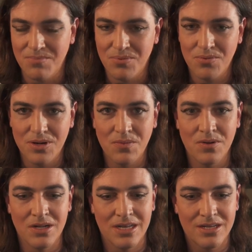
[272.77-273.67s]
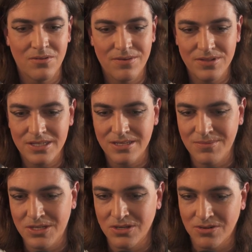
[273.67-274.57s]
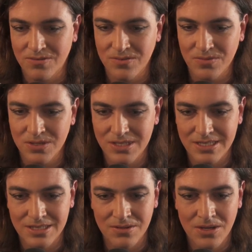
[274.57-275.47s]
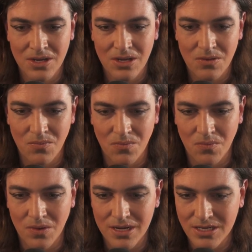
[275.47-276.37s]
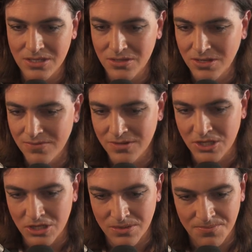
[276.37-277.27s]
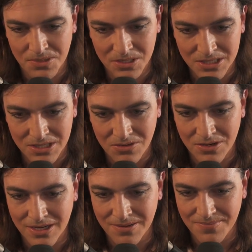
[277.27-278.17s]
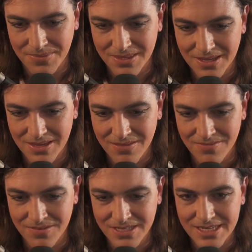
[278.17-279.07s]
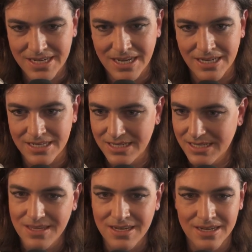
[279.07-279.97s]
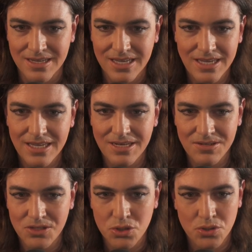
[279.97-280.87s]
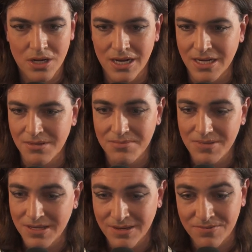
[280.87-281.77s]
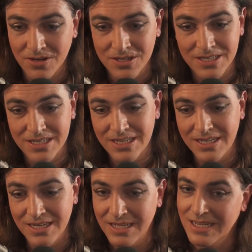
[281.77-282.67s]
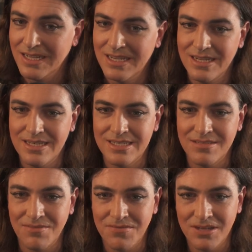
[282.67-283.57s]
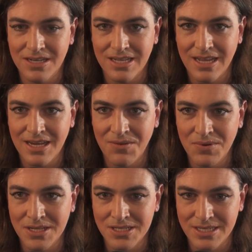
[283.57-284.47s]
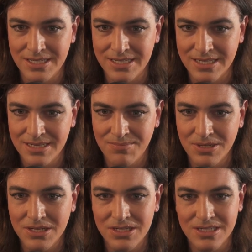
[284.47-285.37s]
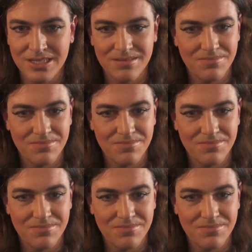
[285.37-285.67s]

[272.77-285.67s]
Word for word: pretty well. Like whoever the cinematographer was did way too good of a job, considering Vince Knight. Yeah, he tried, and I've got to say, it doesn't feel like anyone else did, because